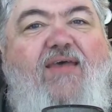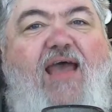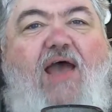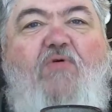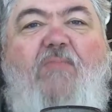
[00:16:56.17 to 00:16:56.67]

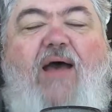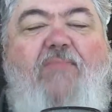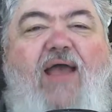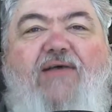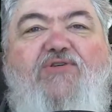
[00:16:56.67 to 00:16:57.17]
I want my
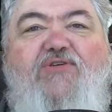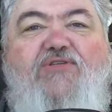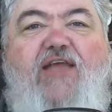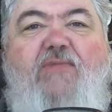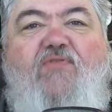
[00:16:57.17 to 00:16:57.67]
pastor to
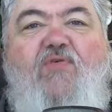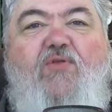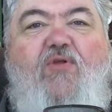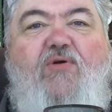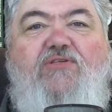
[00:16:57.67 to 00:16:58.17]
stand before
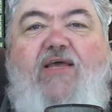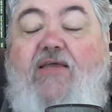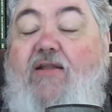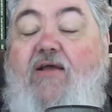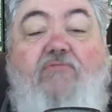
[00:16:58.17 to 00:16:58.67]
the Lord and say,
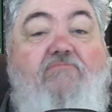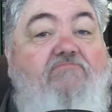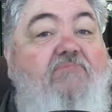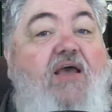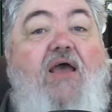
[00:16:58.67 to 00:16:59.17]
you know,
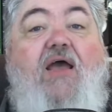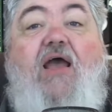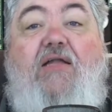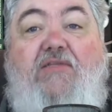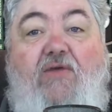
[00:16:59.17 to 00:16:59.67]

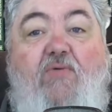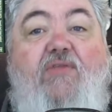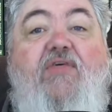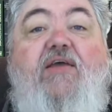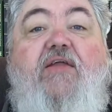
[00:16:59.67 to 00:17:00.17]
I tell you
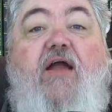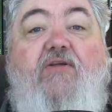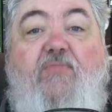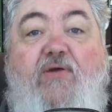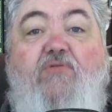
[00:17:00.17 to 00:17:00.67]
one thing,
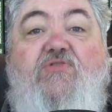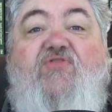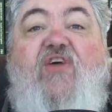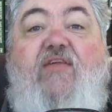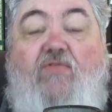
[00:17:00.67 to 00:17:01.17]
Dr. Bill was
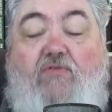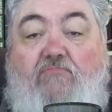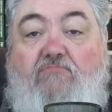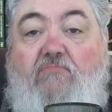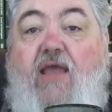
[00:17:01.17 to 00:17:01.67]
faithful,
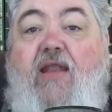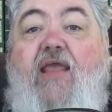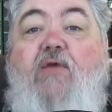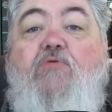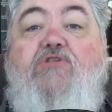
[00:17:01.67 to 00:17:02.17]
and
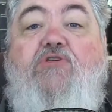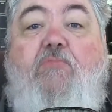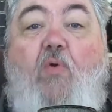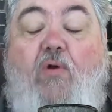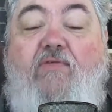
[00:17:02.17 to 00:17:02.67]
he was
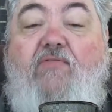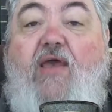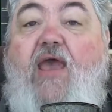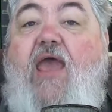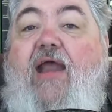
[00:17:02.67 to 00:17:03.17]
supportive,
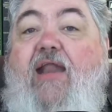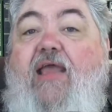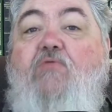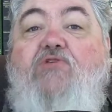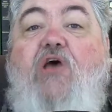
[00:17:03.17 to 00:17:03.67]
and he was